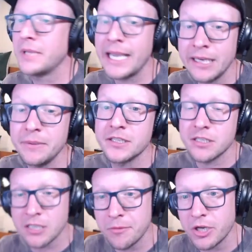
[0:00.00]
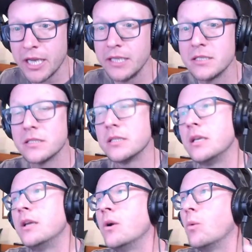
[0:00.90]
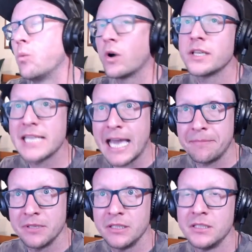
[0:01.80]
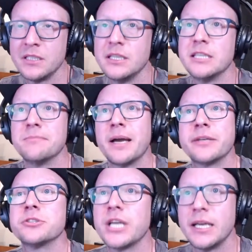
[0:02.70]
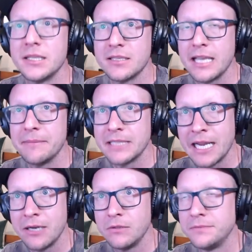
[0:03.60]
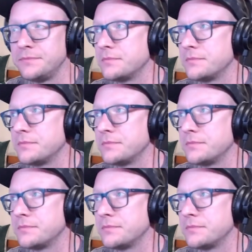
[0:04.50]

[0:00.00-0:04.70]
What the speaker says: But anyway, to summarize, what has happened is Michael Chai has stepped down.